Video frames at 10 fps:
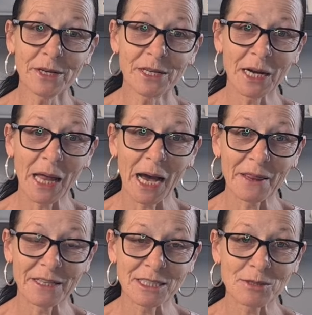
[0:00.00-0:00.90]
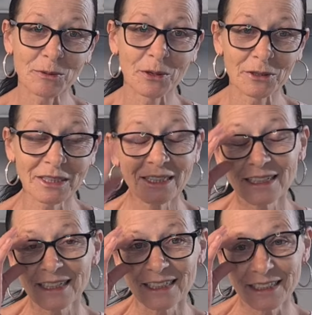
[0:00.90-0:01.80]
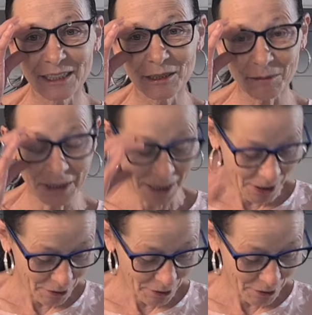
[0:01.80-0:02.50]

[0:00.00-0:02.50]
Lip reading: you're going to like this one, and I